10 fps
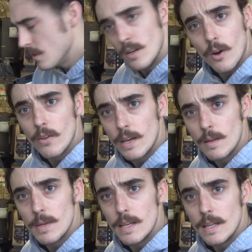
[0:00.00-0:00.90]
are there going
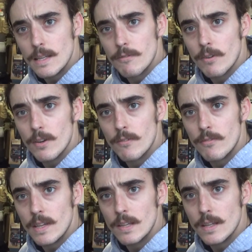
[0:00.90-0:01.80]
to be any different
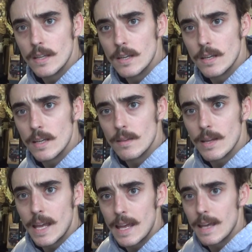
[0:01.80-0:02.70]
feeling in
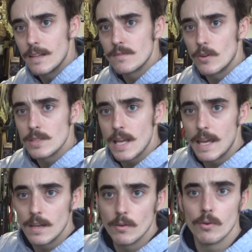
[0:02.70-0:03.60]
the hand as far as the
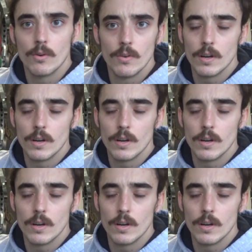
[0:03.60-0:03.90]
handle